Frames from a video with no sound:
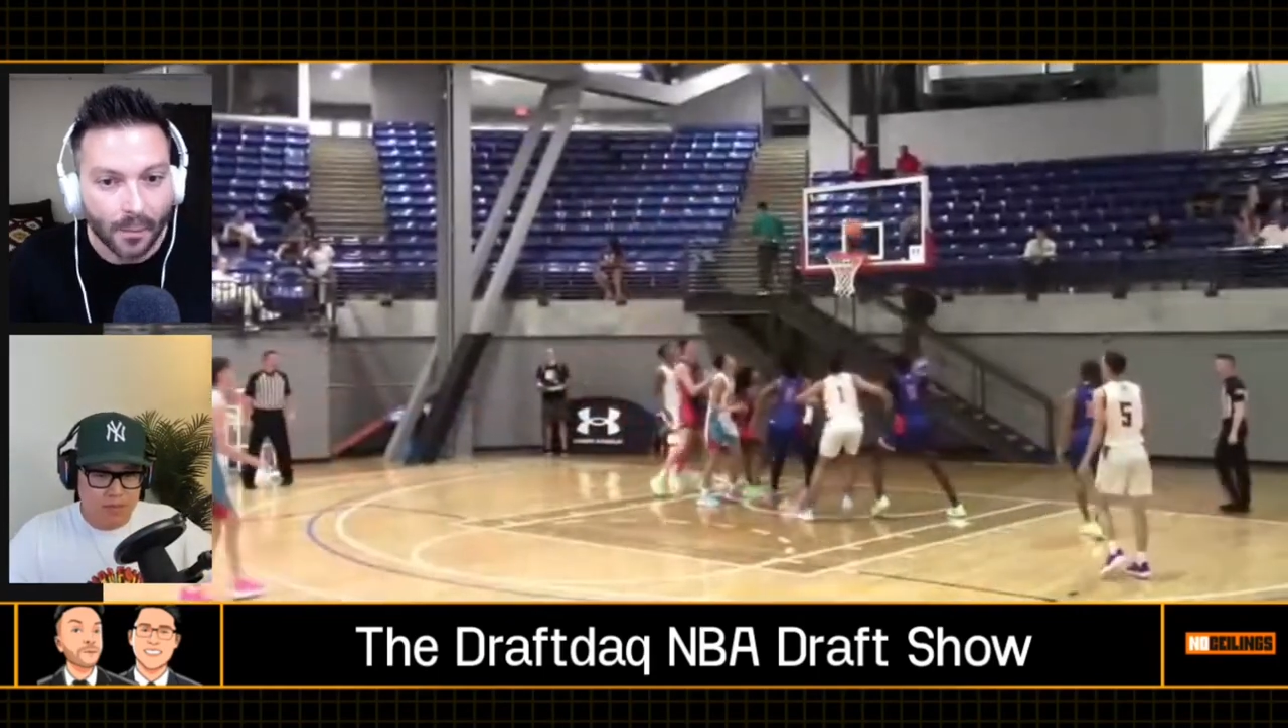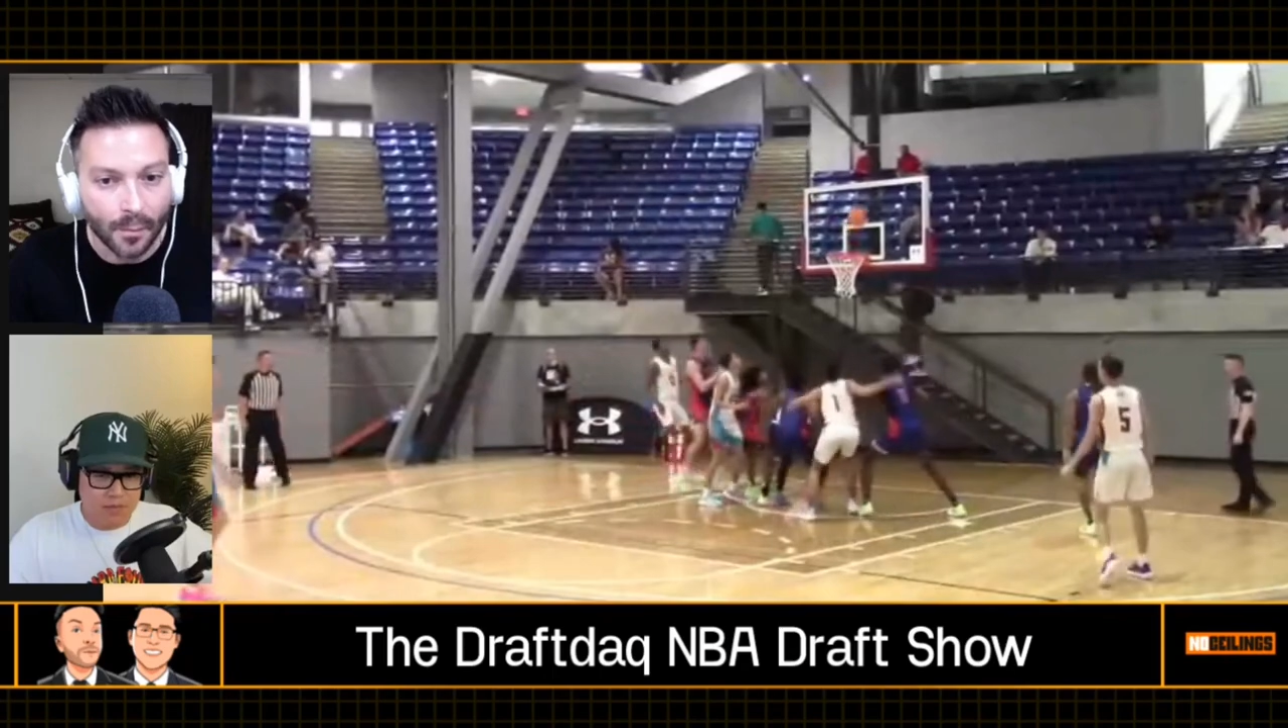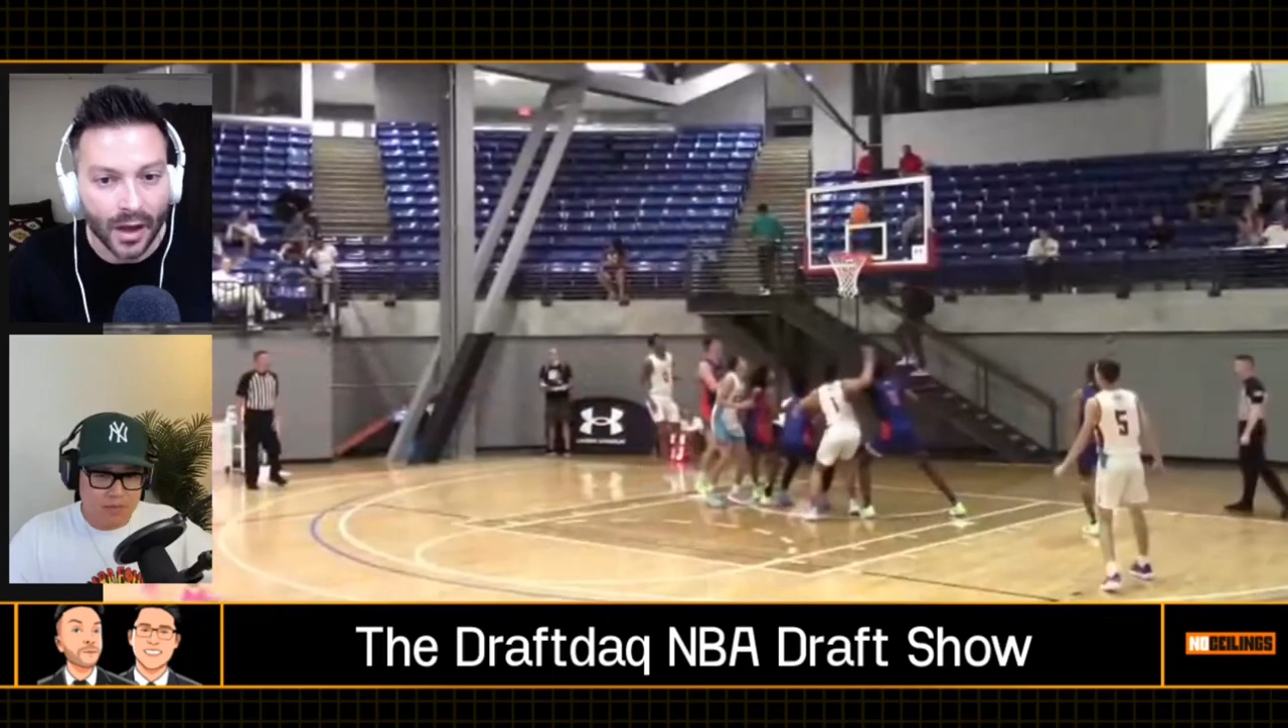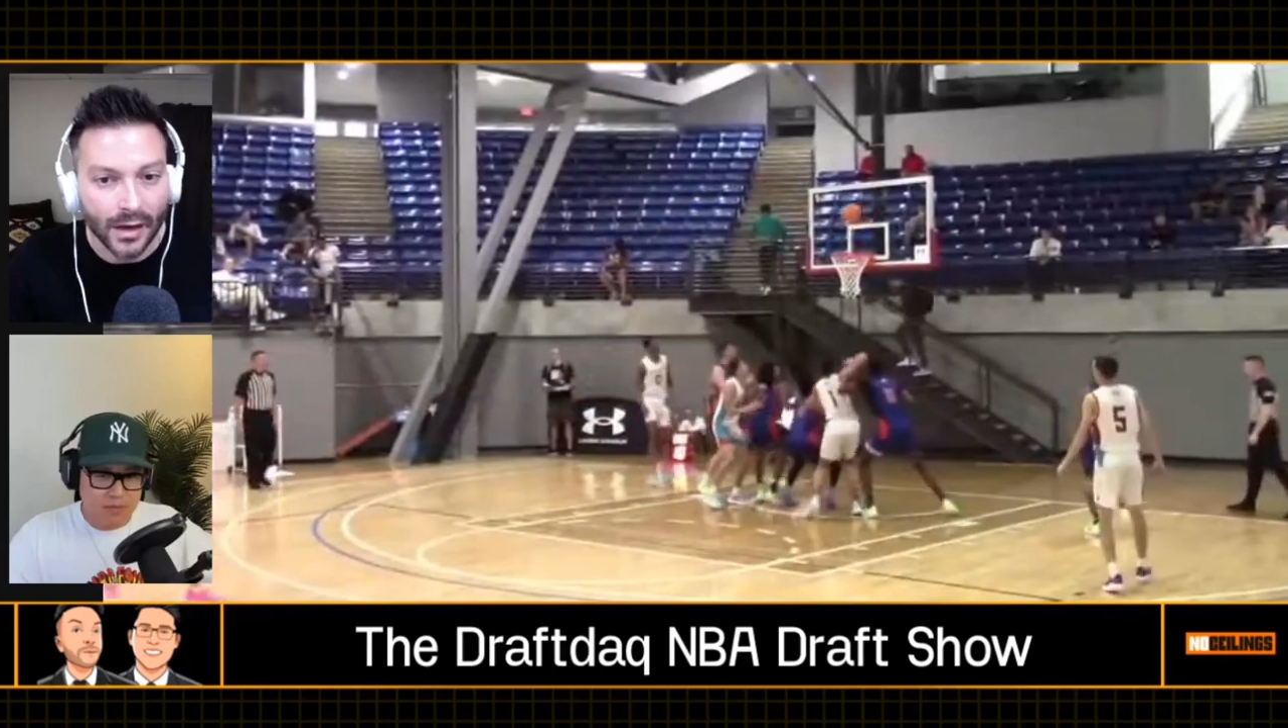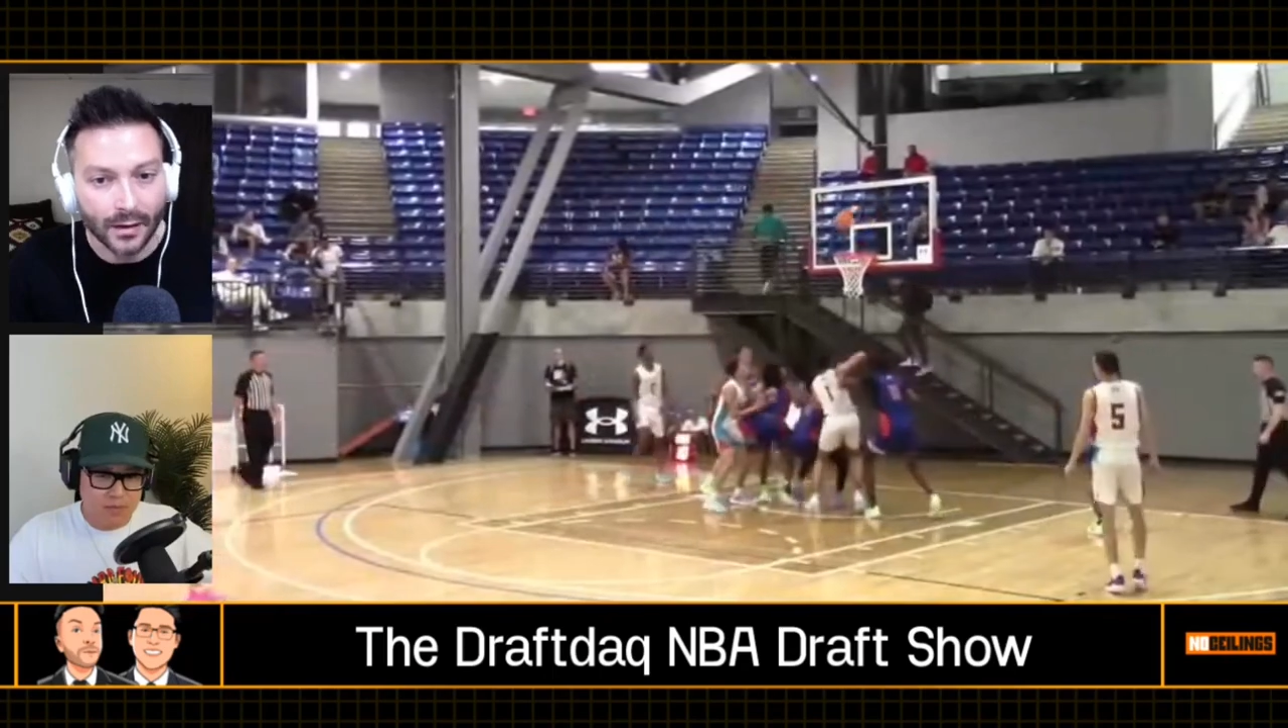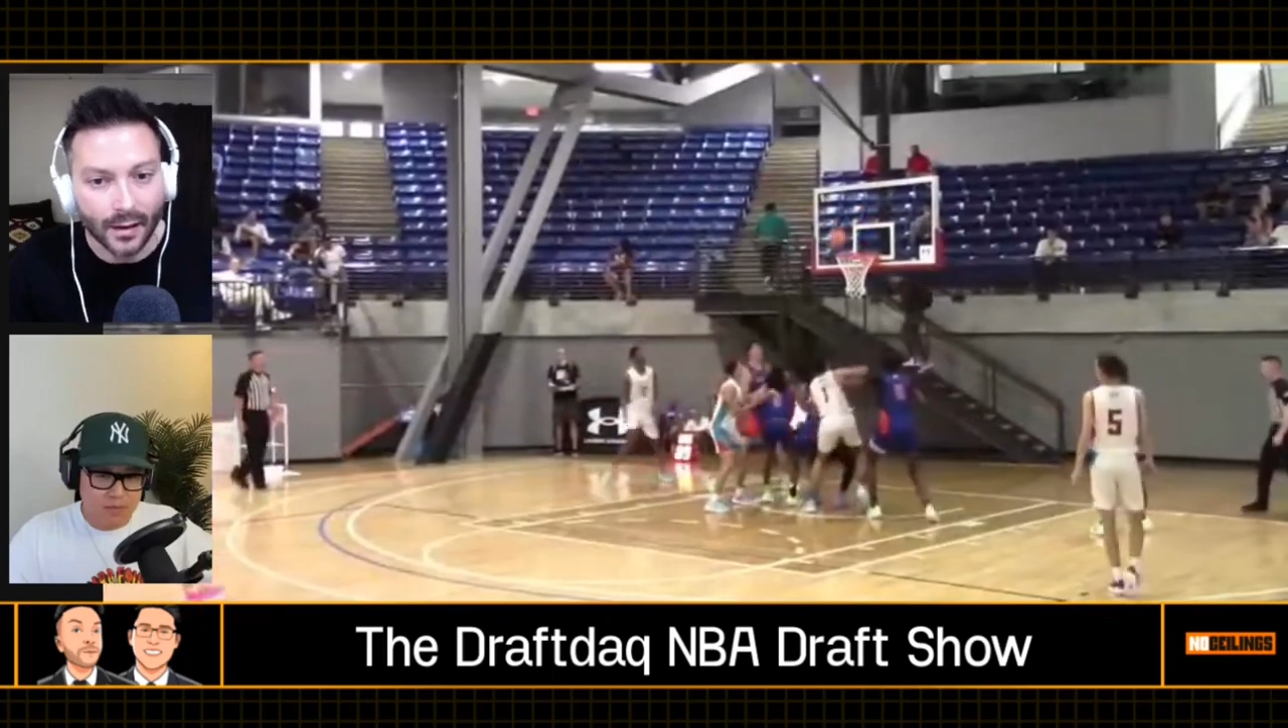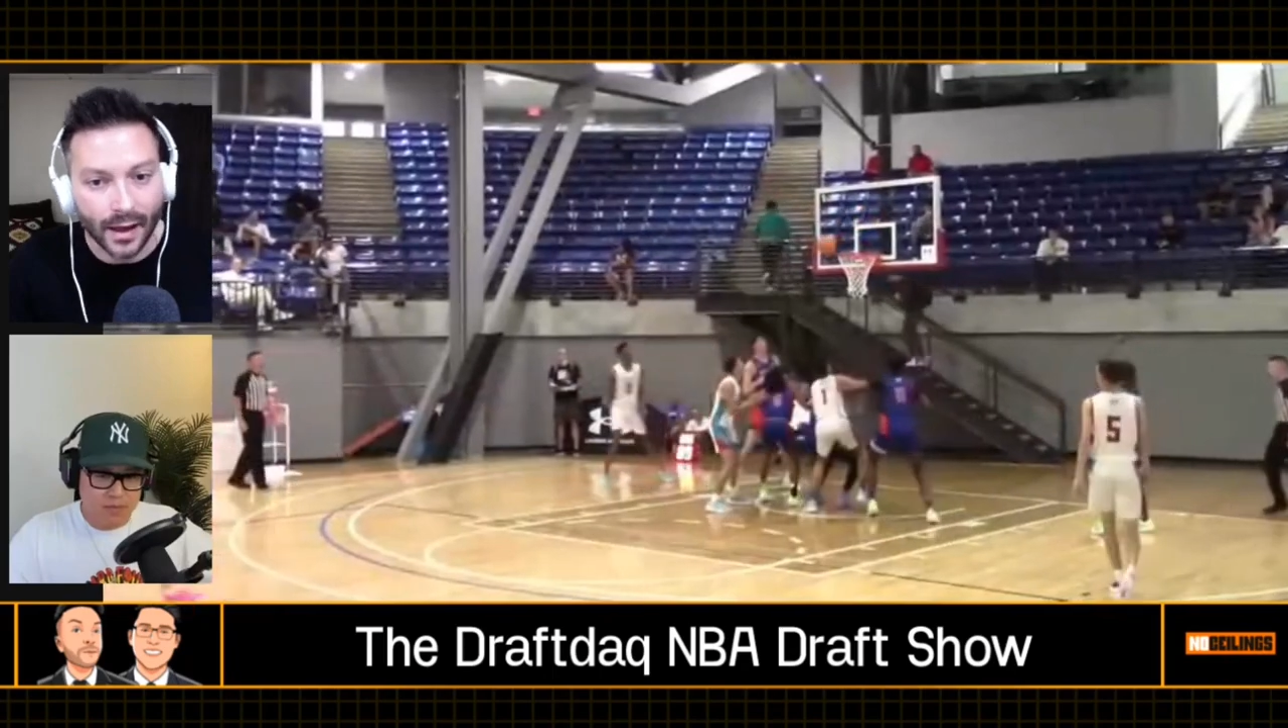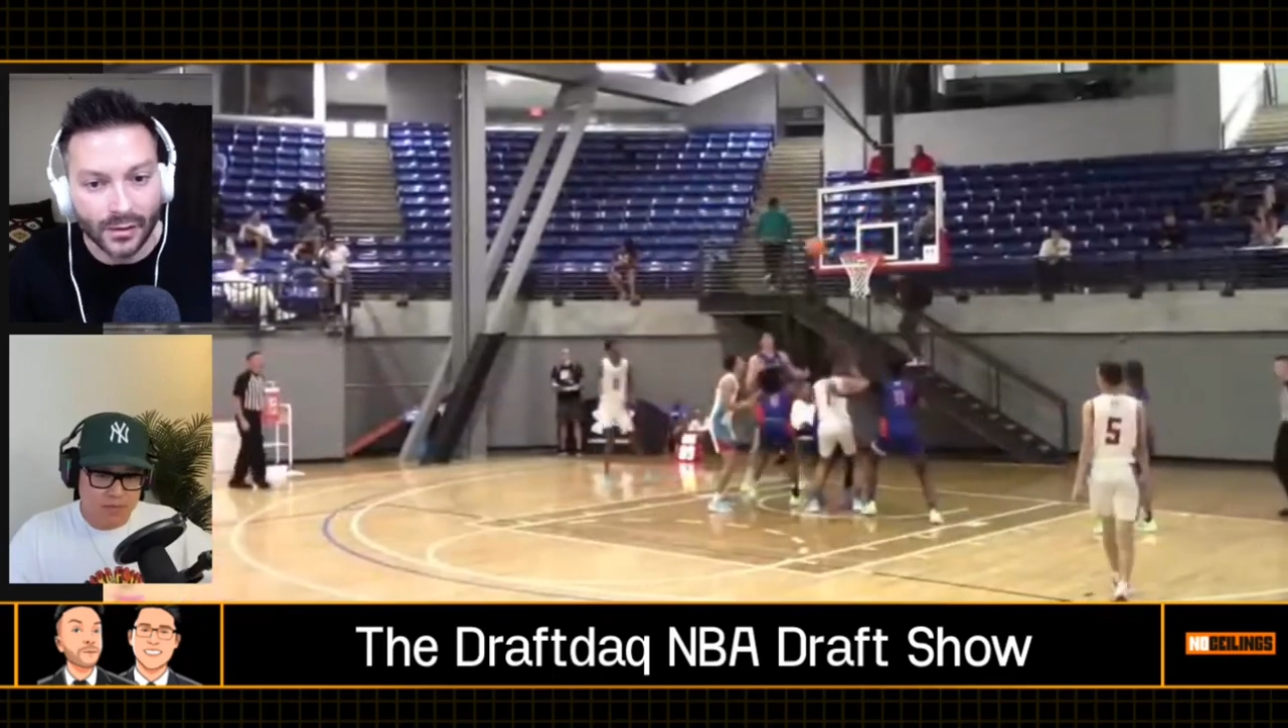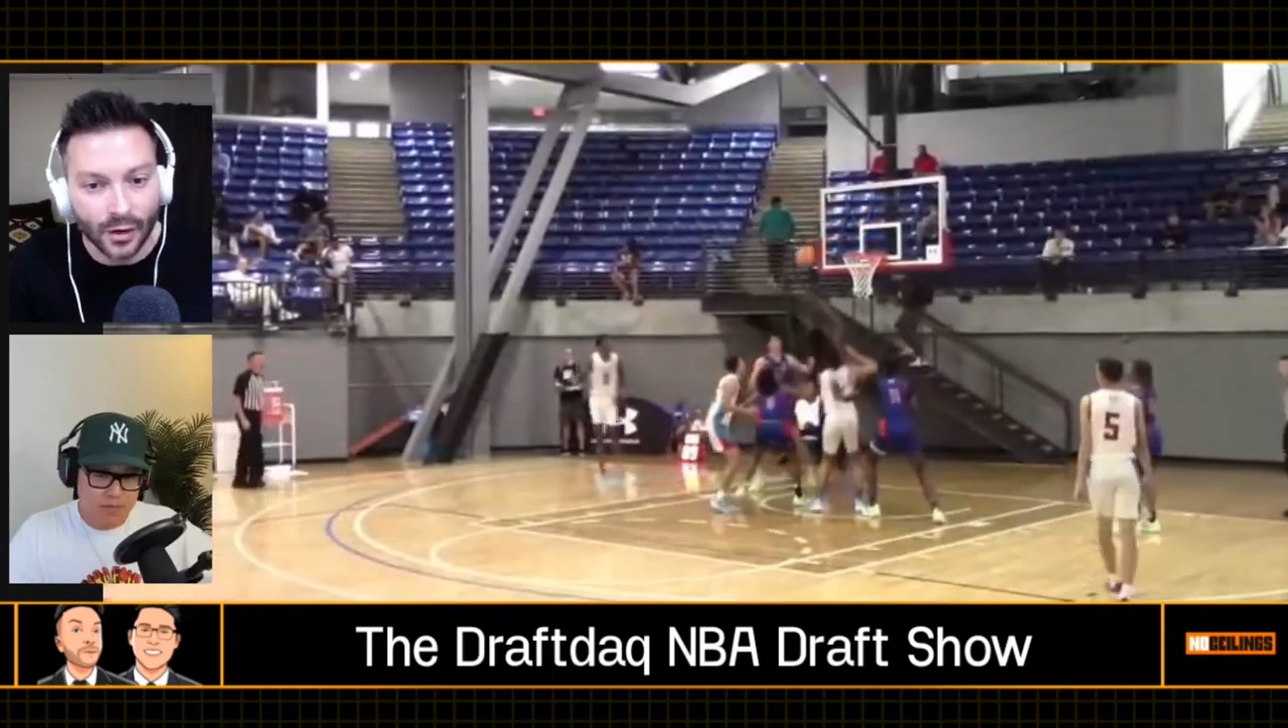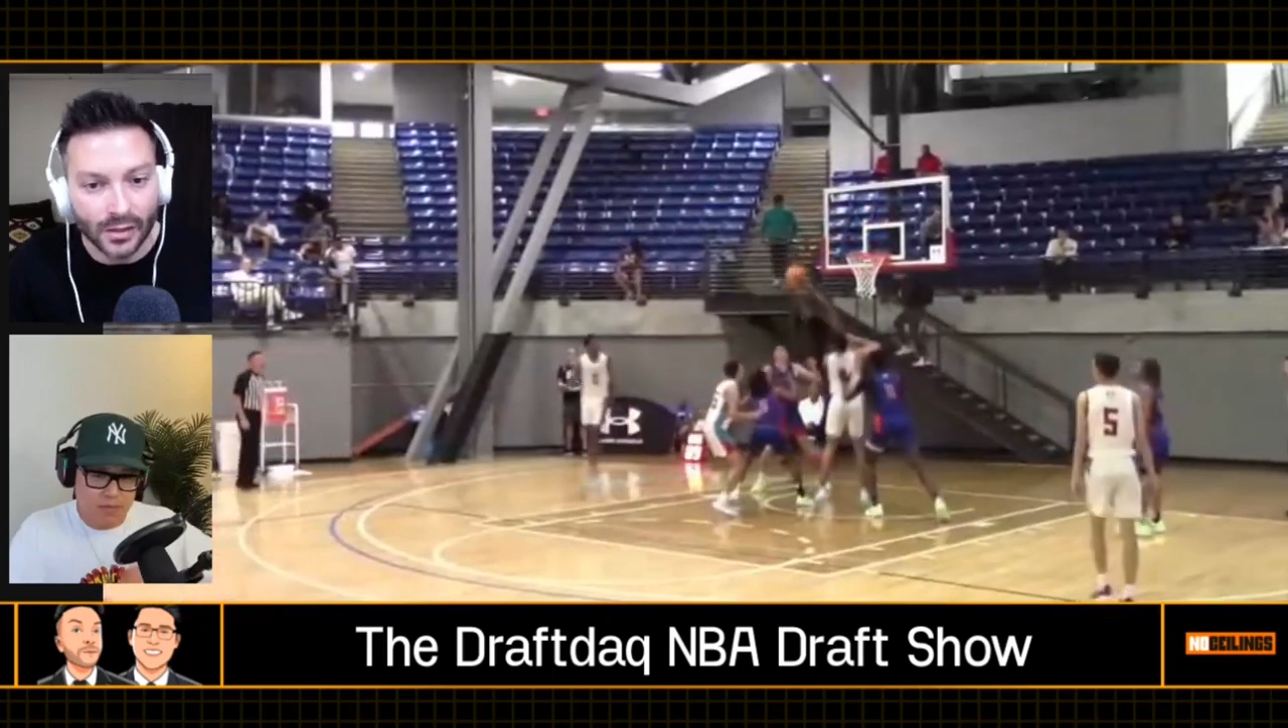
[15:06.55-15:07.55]
but
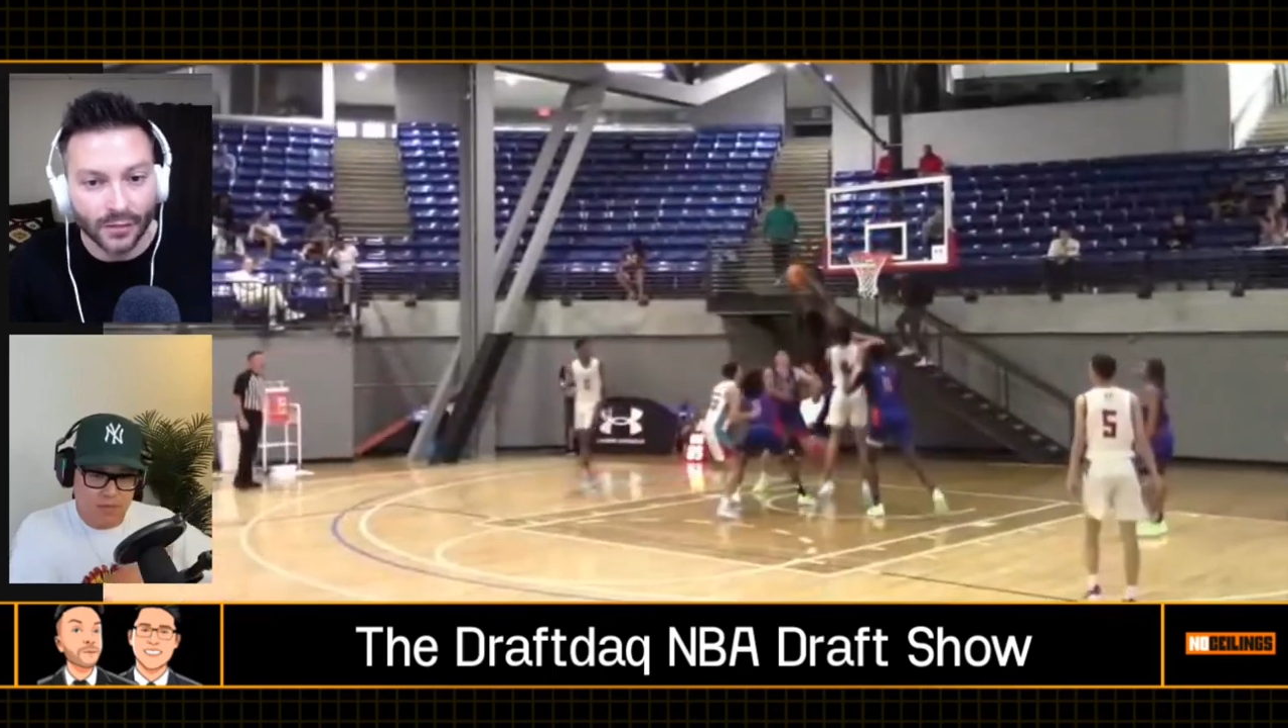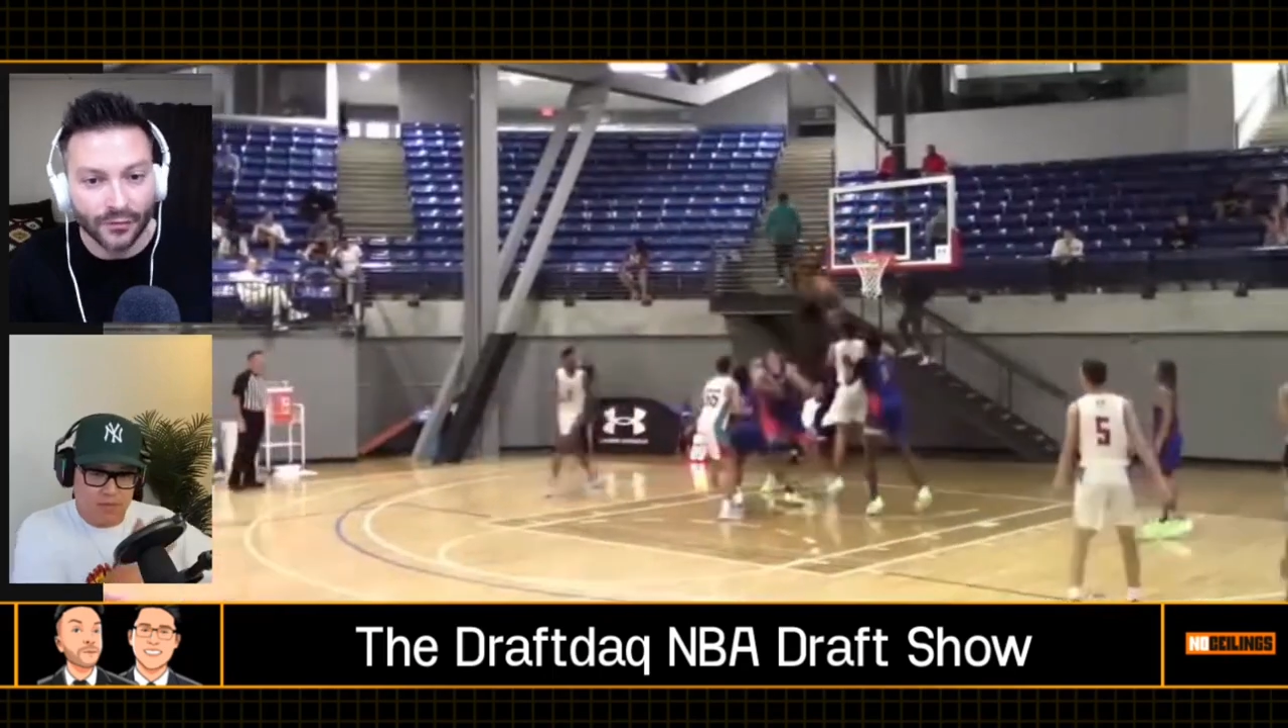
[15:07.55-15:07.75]
as far as the